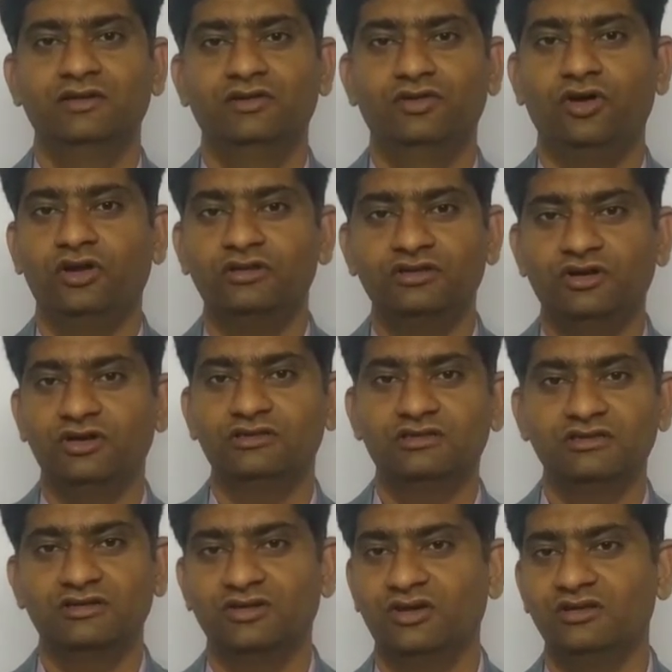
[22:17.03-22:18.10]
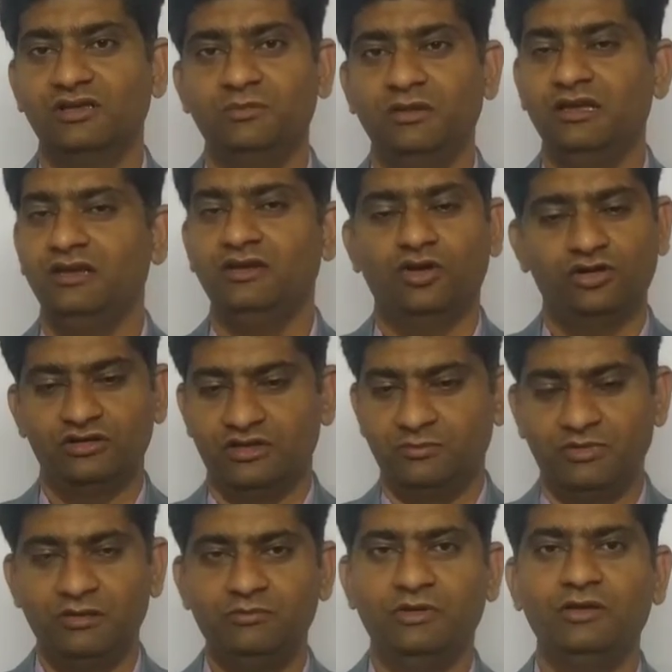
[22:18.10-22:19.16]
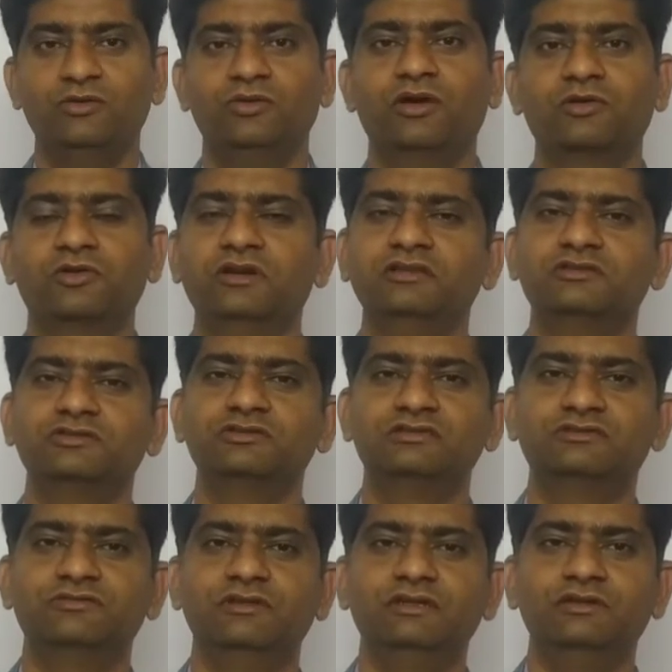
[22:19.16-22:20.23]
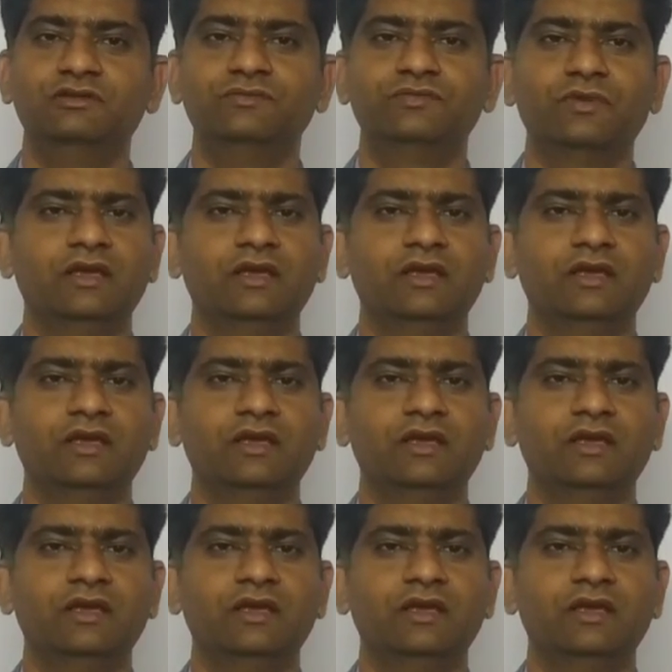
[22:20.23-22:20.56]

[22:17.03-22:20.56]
nor the author, nor the me, nor the people who are going through this video.